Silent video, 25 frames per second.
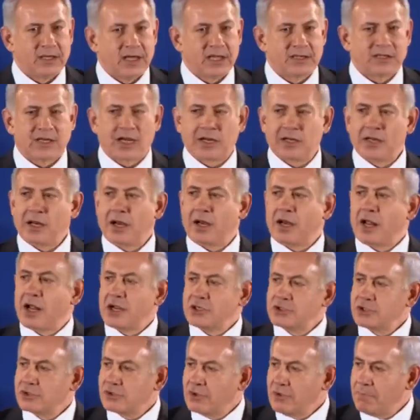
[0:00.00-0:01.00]
a
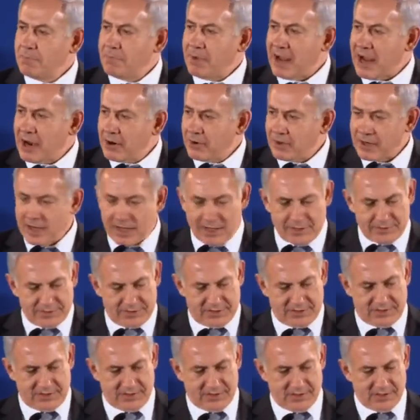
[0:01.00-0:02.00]
technological
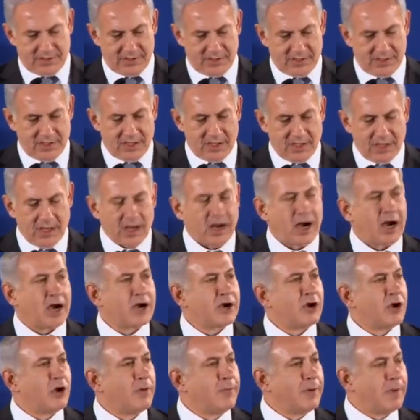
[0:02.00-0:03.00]
powerhouse. Our
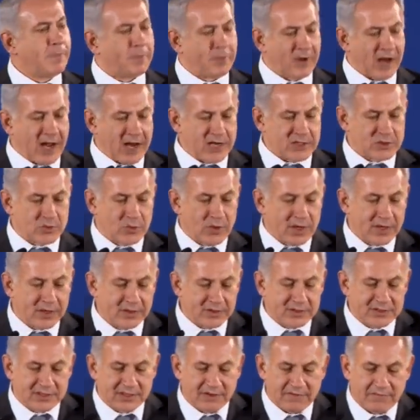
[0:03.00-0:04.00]
Nobel Prize
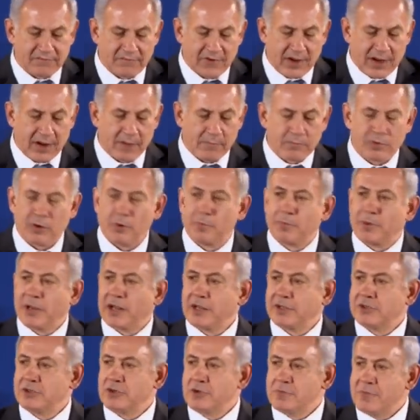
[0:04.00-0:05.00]
winners have
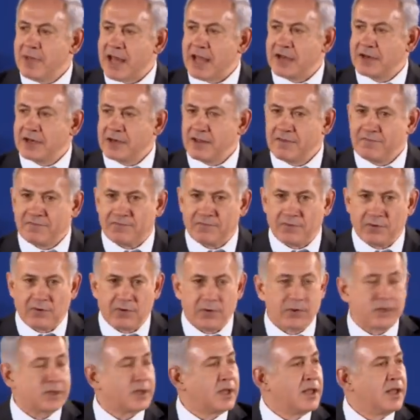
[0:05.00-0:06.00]
propelled humanity
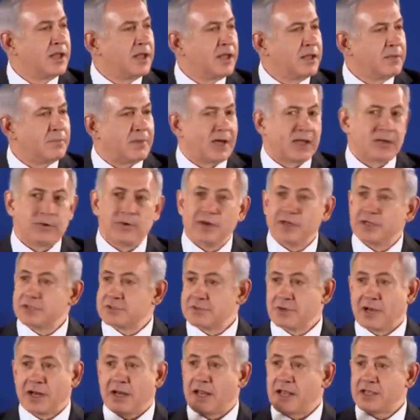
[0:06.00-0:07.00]
forward. By the way,
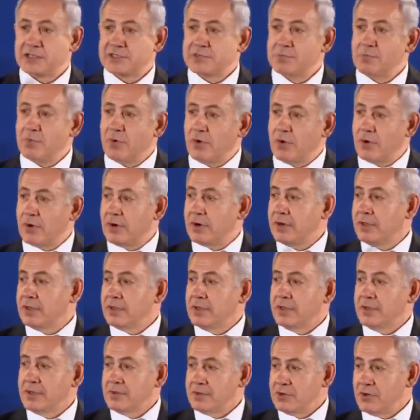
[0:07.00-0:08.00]
Israel has more
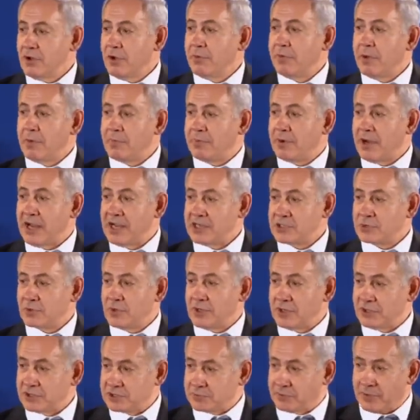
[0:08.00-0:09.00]
Nobel Prize
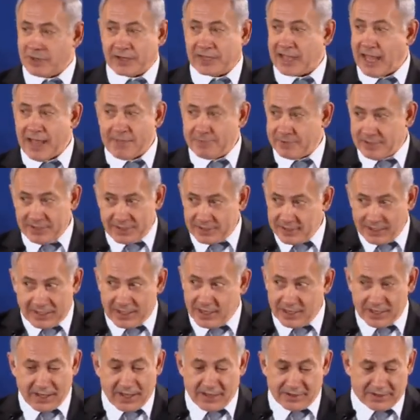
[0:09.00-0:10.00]
winners per capita than
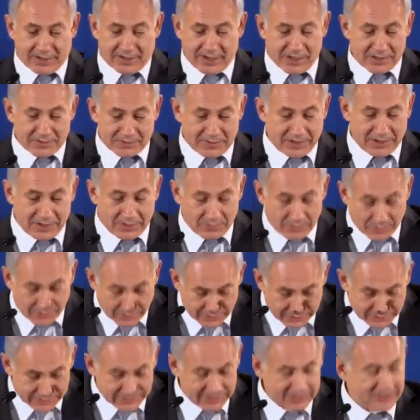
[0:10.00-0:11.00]
any other country in the
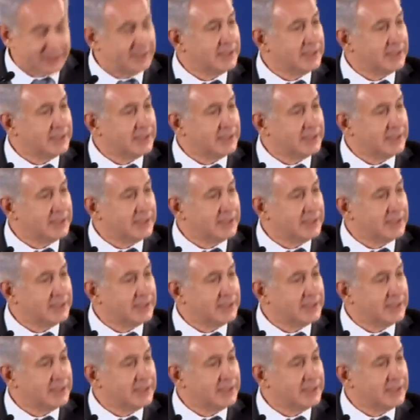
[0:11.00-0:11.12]
world.